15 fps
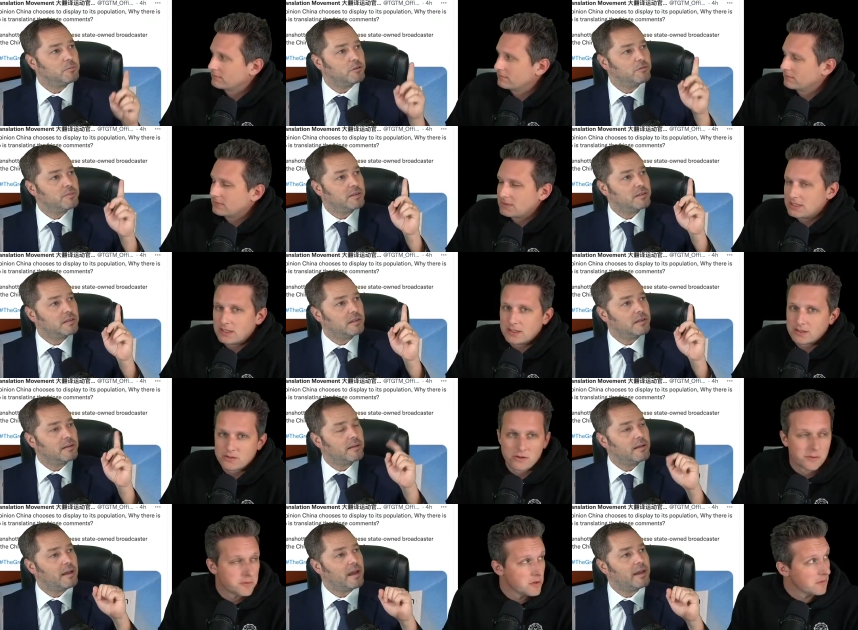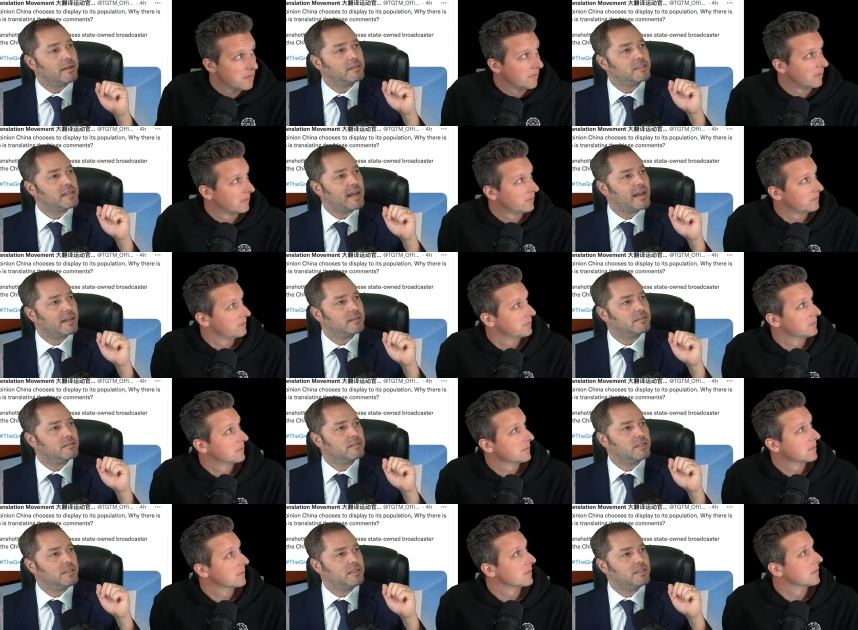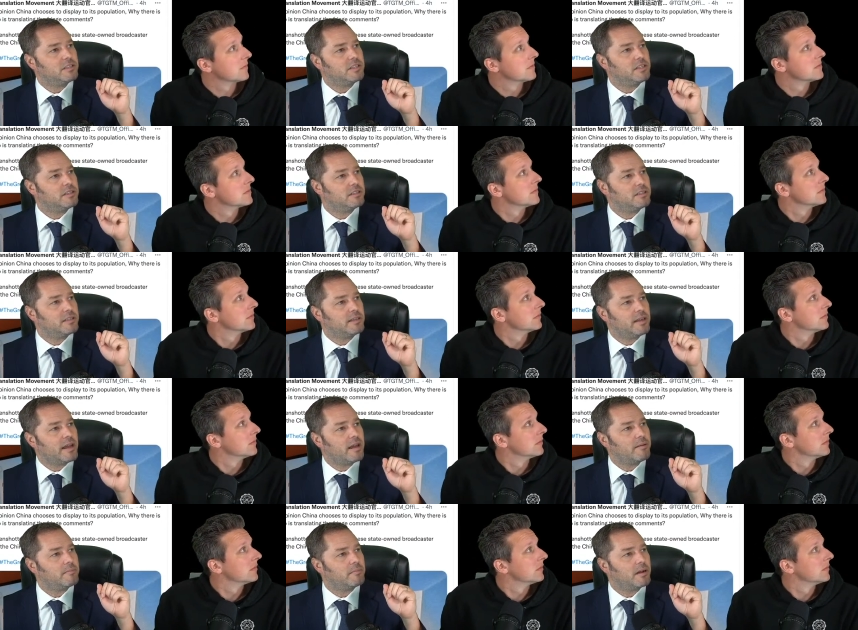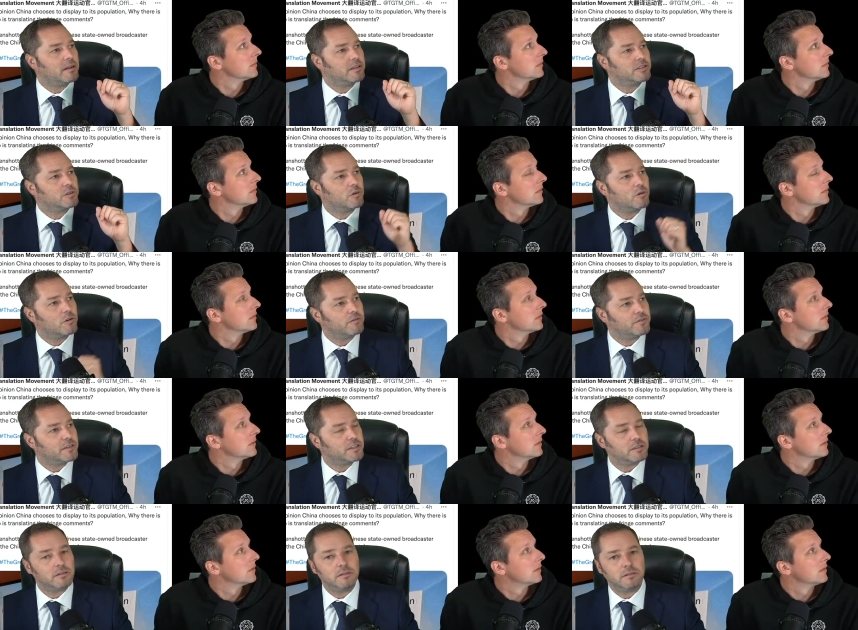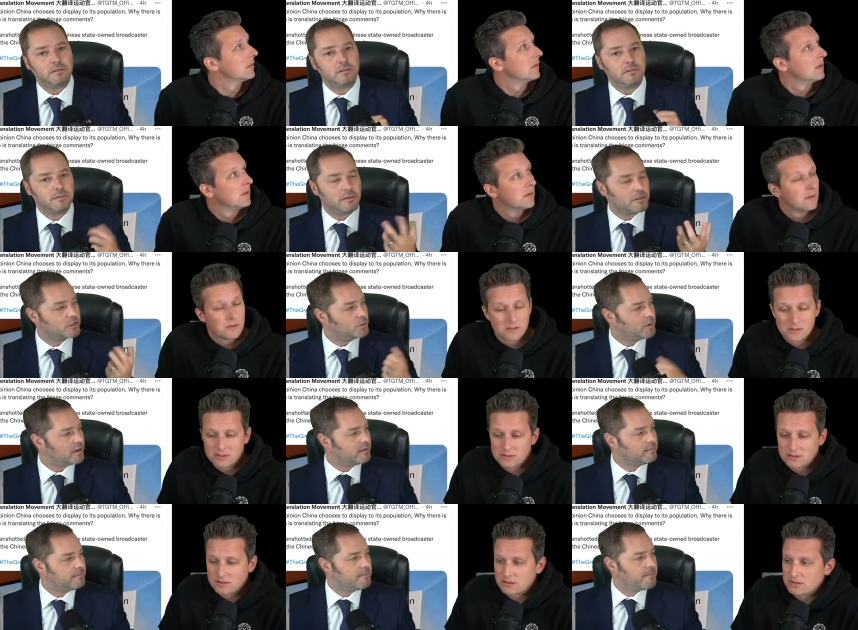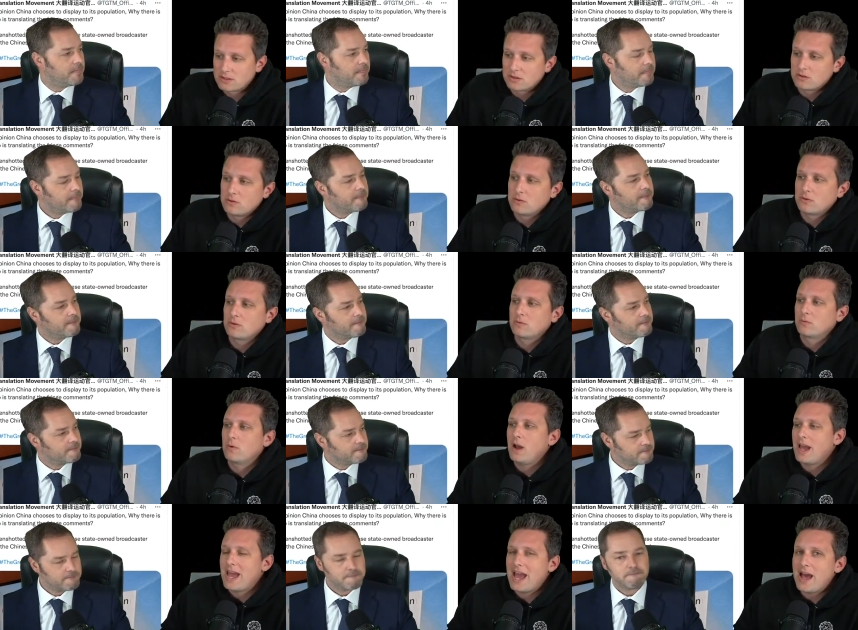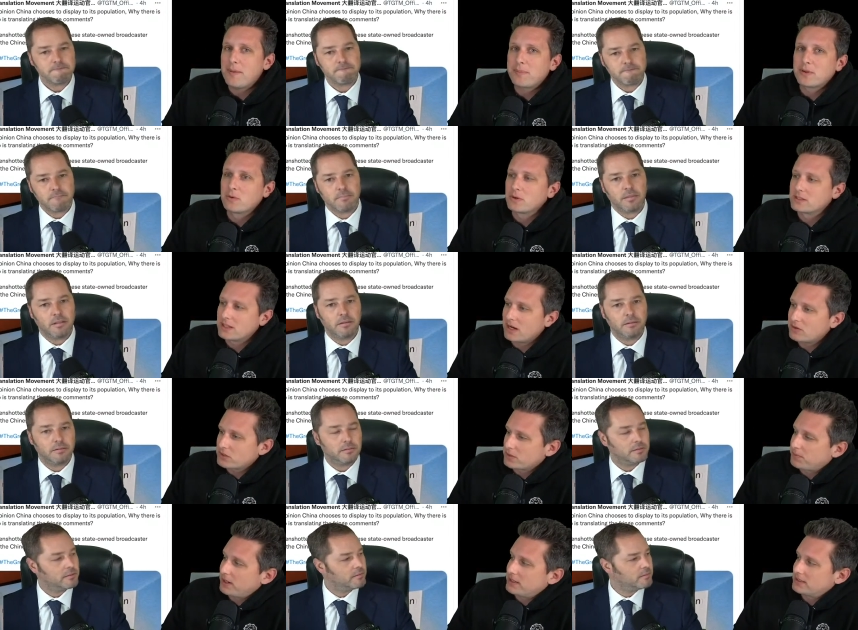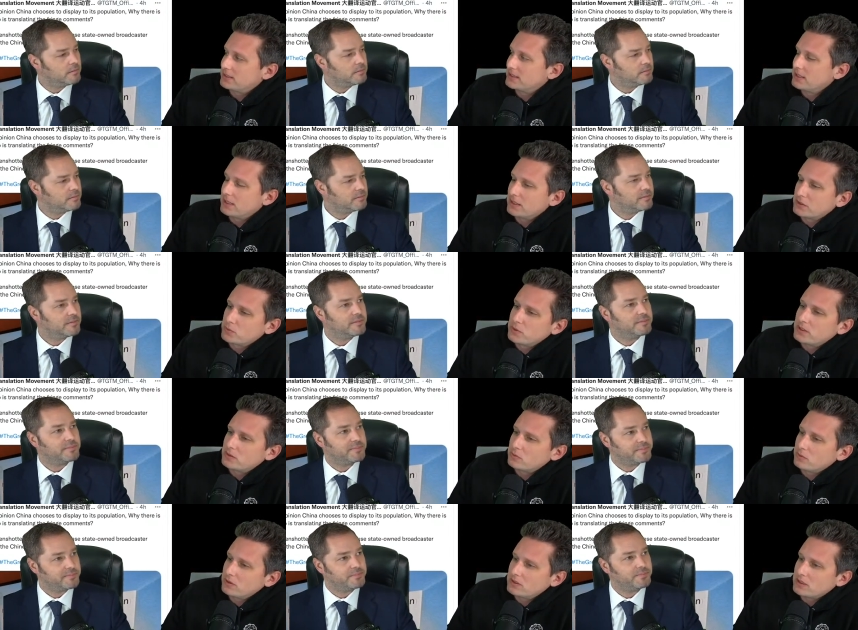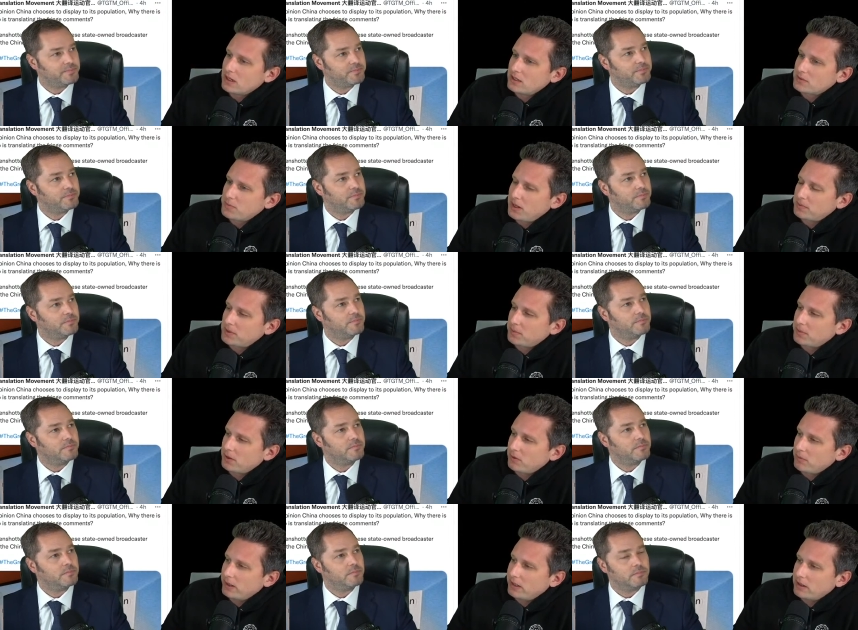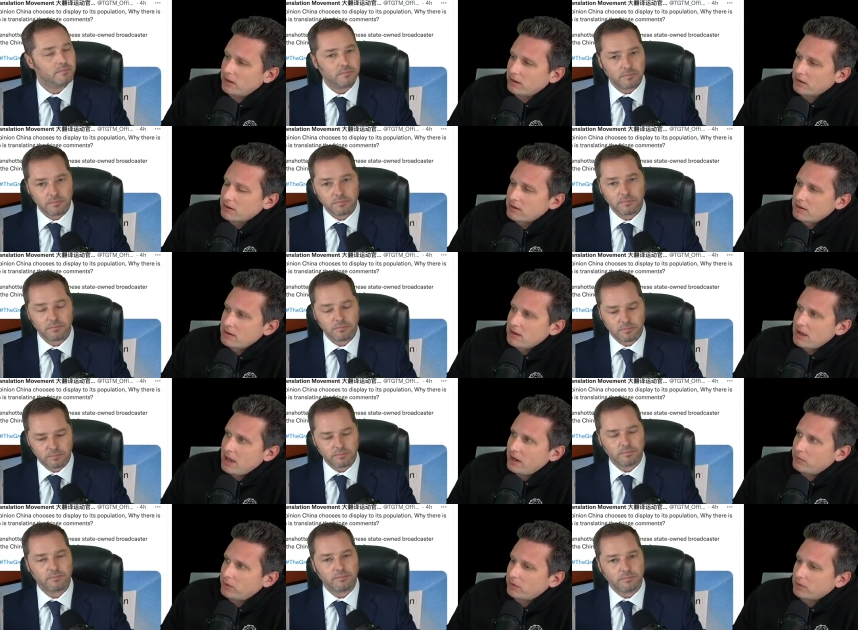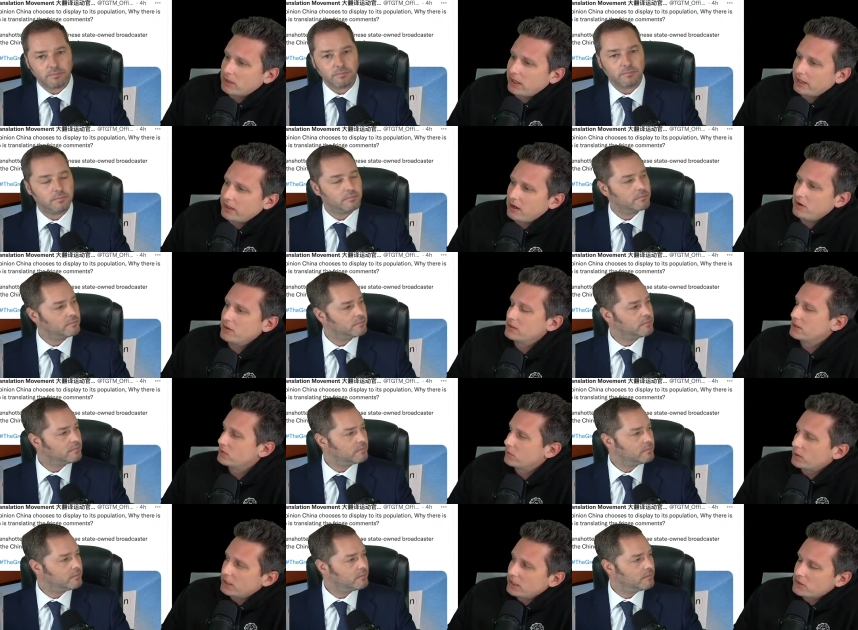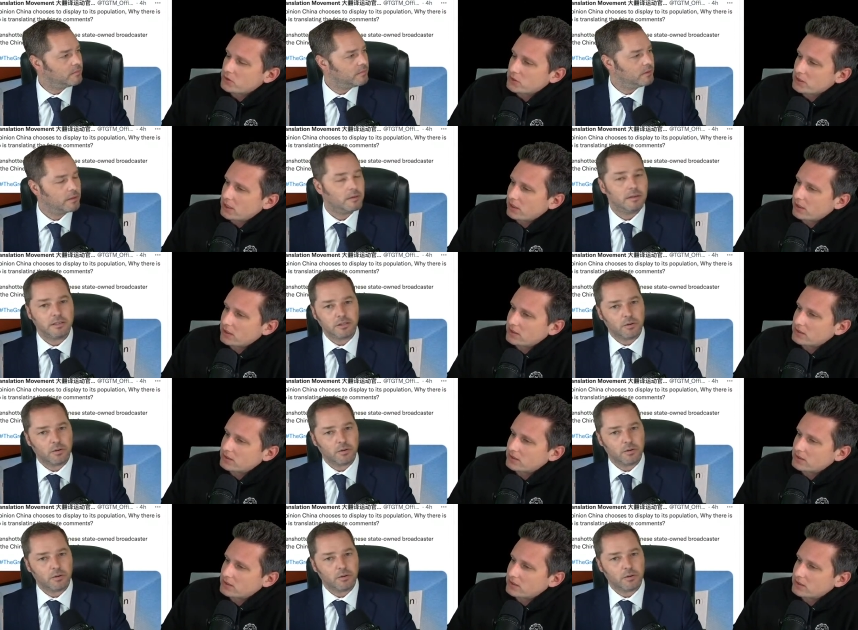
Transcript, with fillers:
Speaker 1: Movement. It's in the description. And it's at TGTM underscore official on Twitter. S- so
Speaker 2: what happened was, and I was surprised to see this. We these guys popped up in our radar, mm. and we were like, "Oh, this is really interesting." Because